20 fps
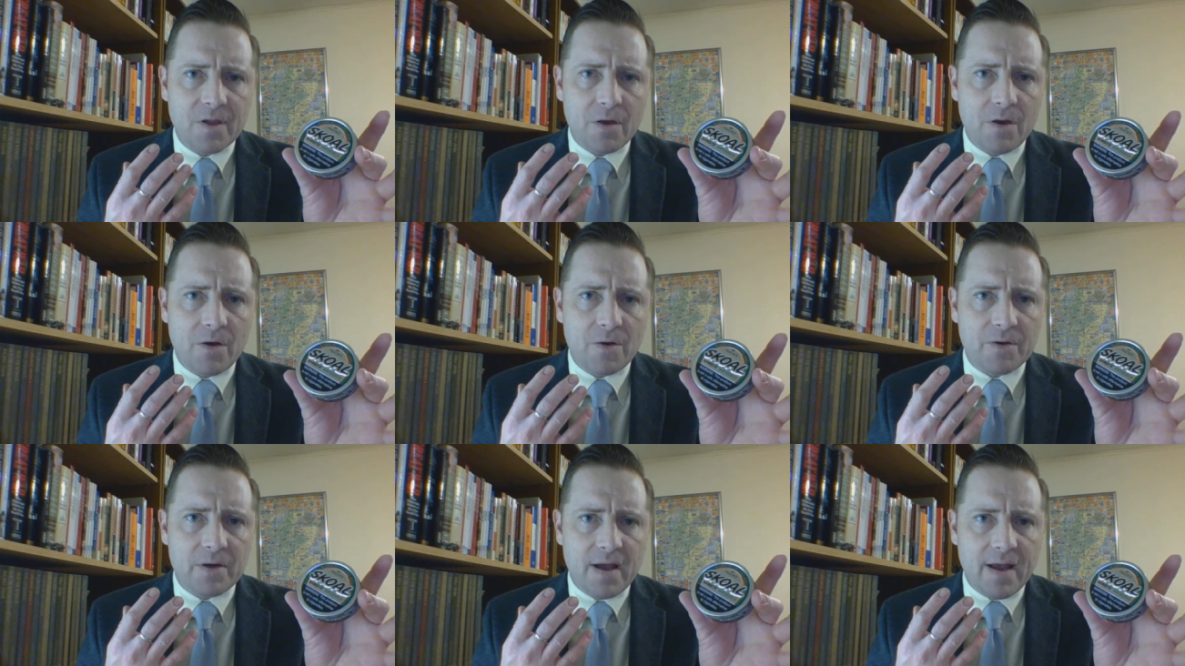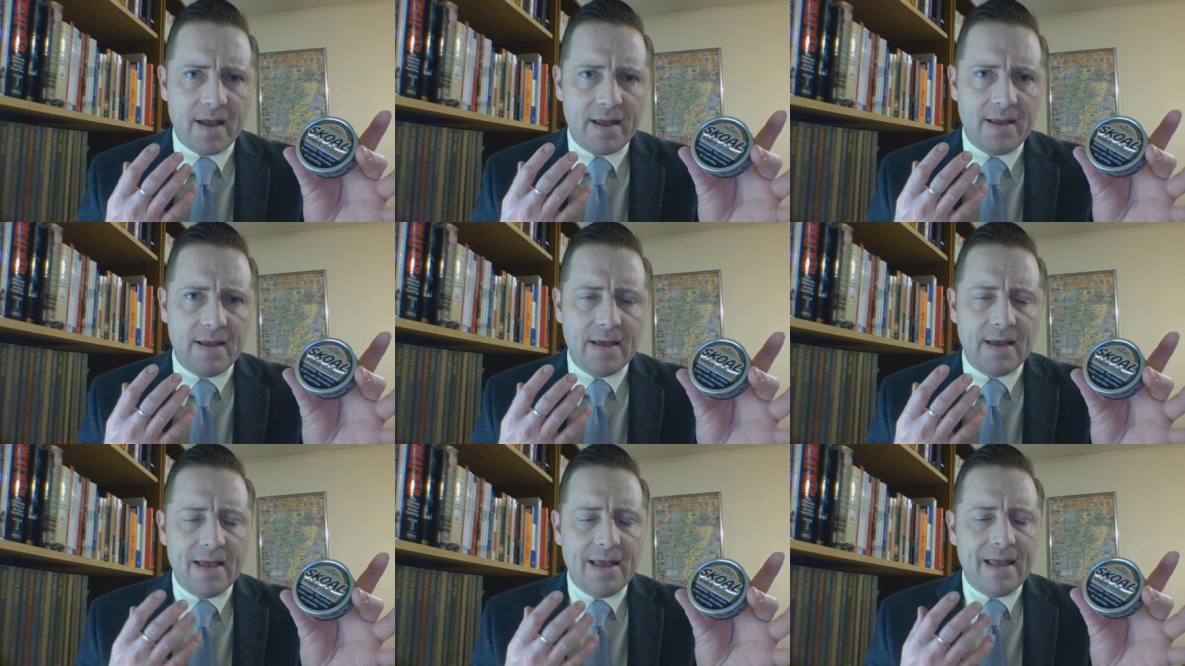okay?
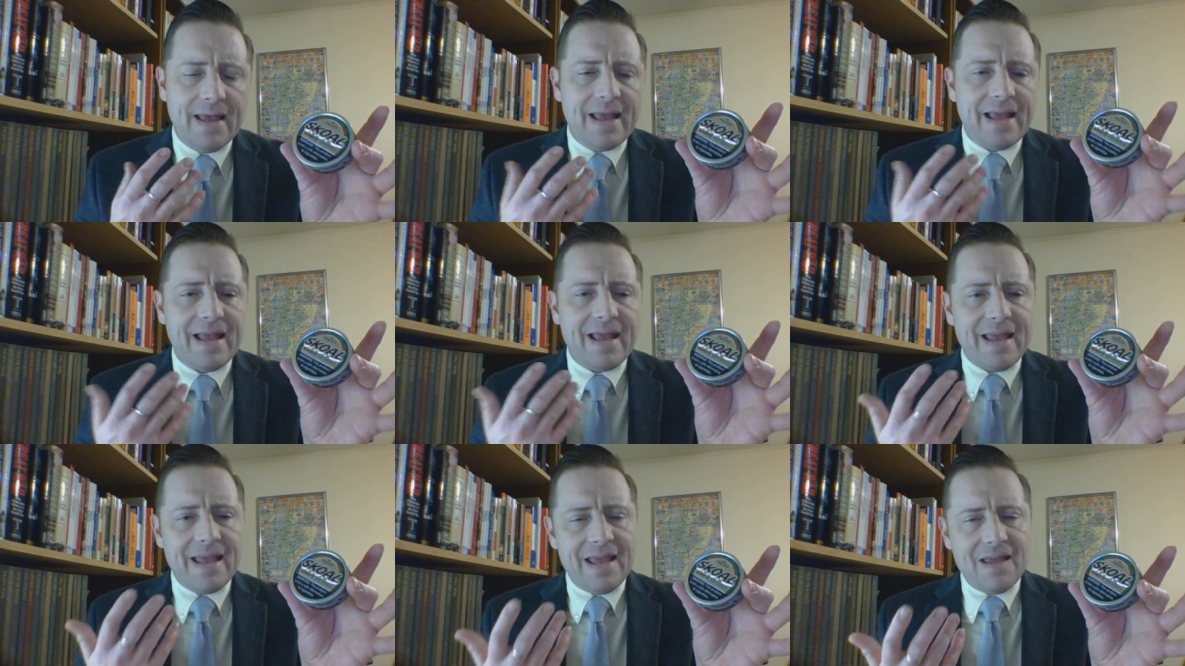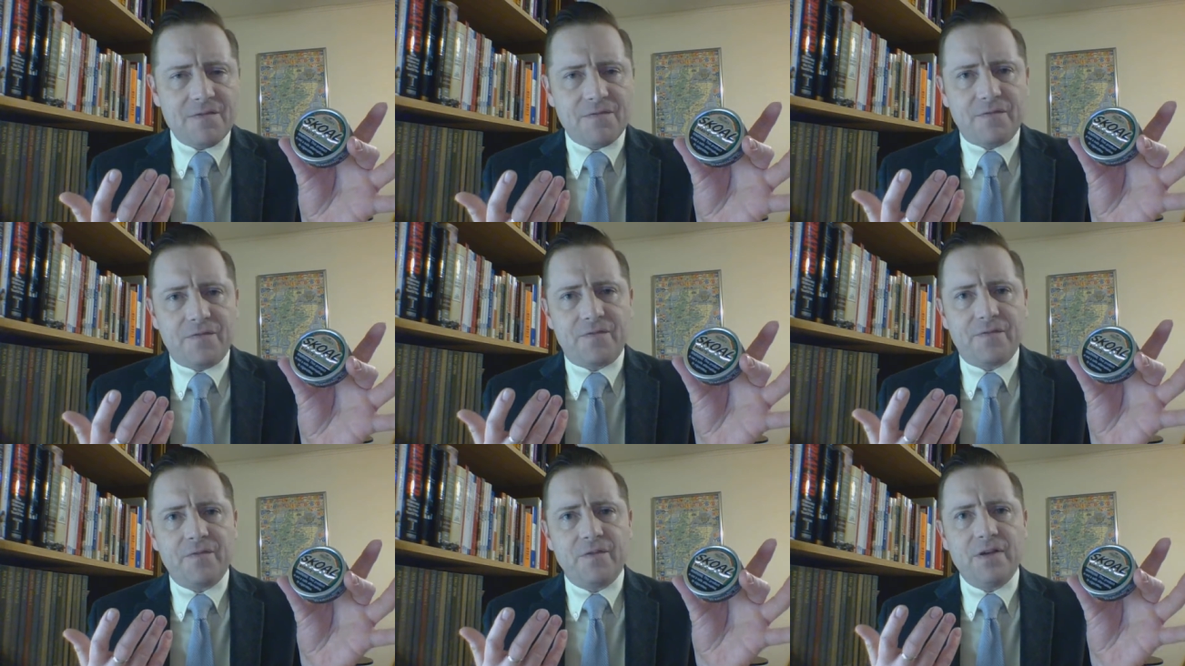
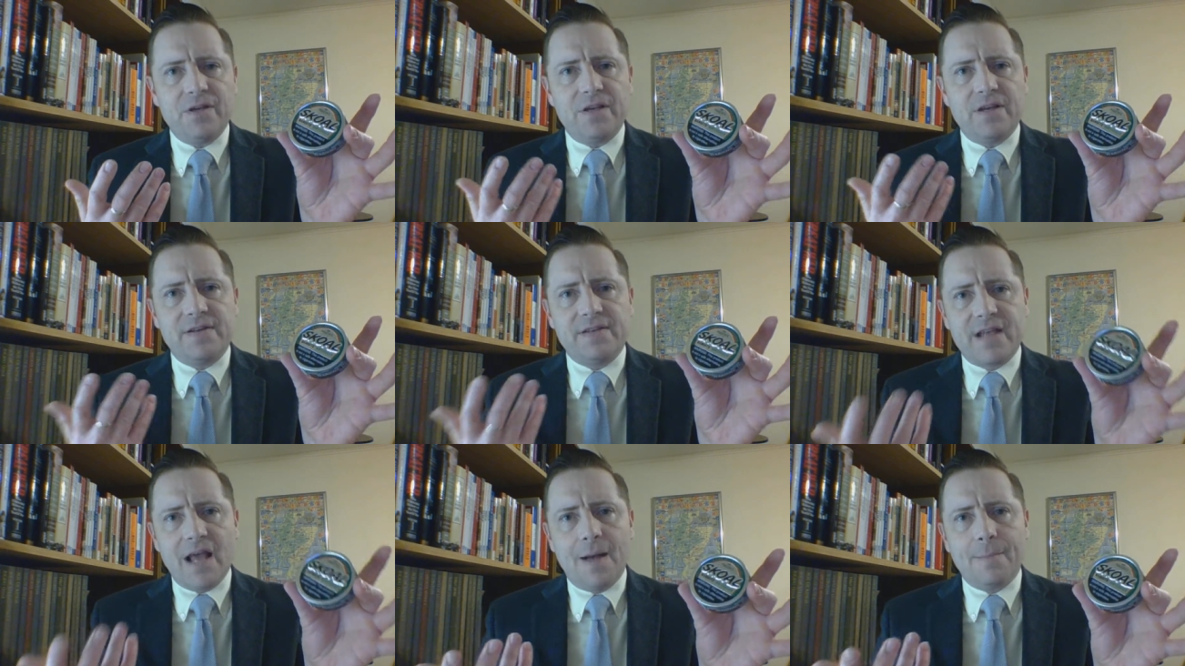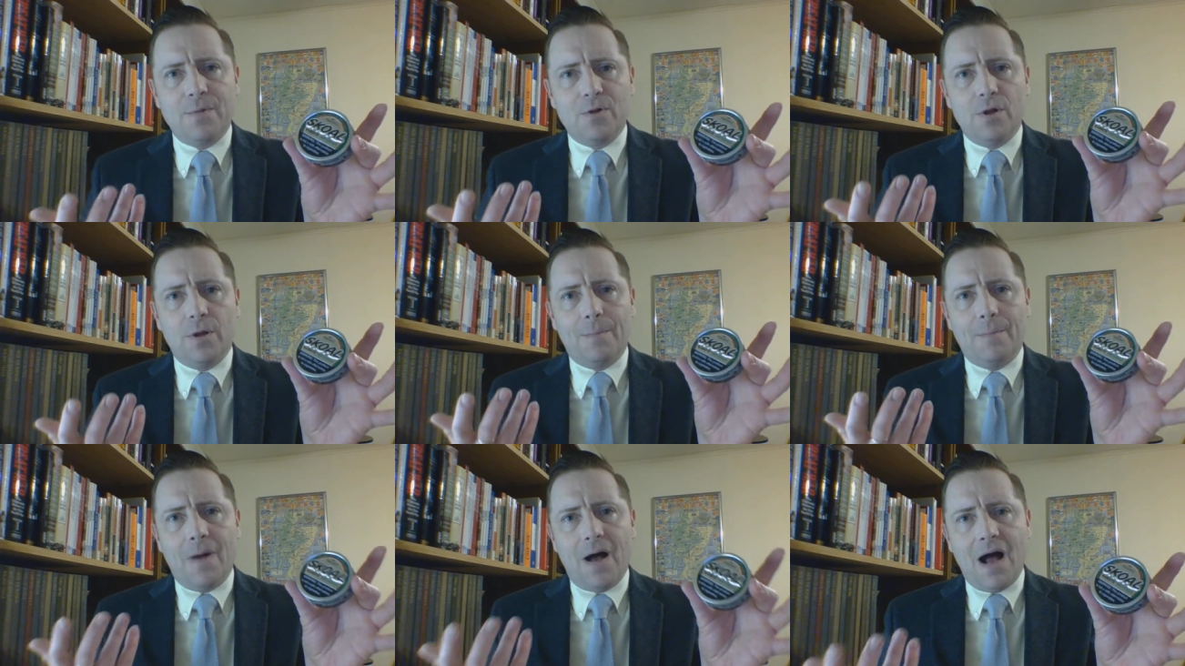If you
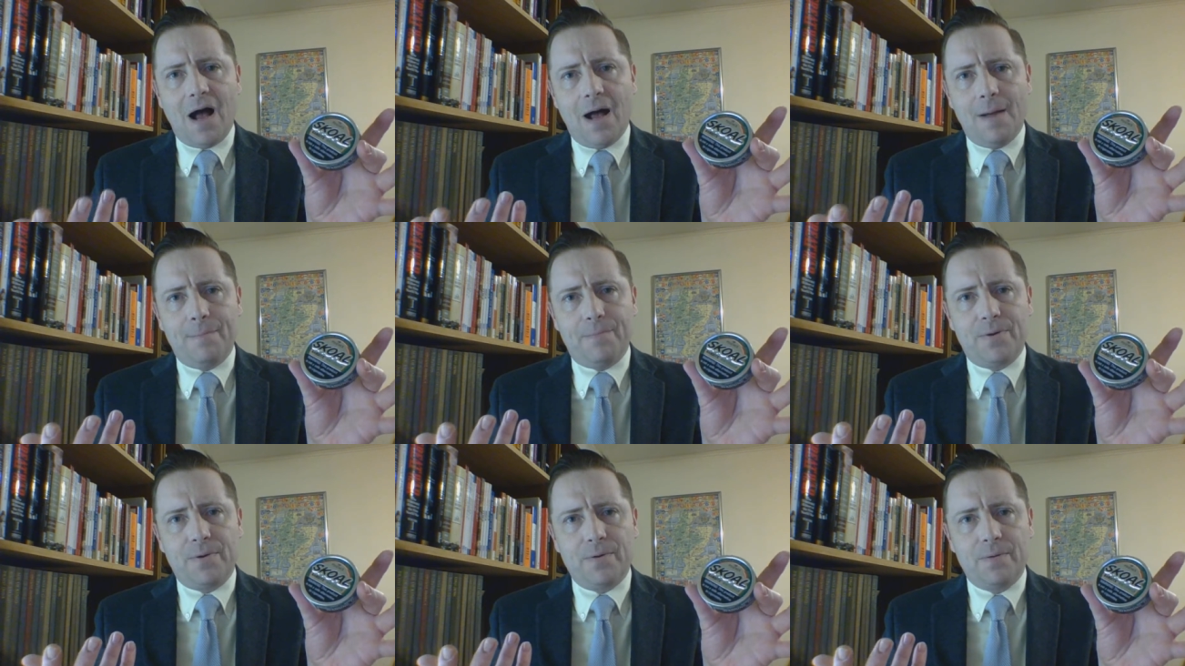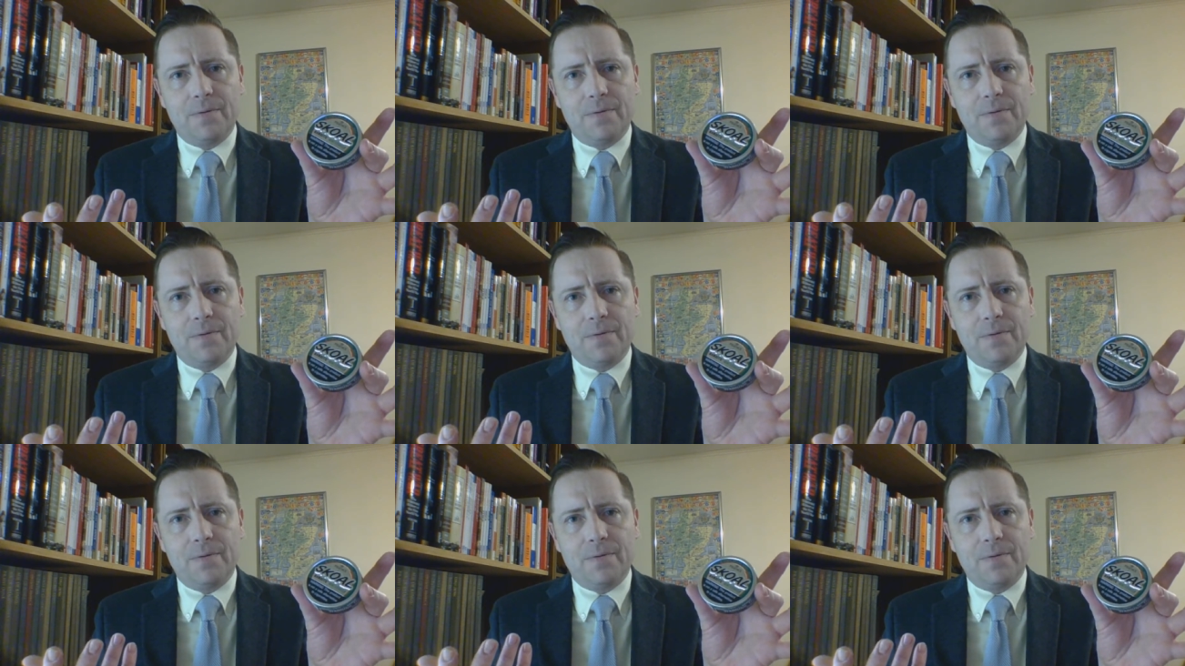double them up,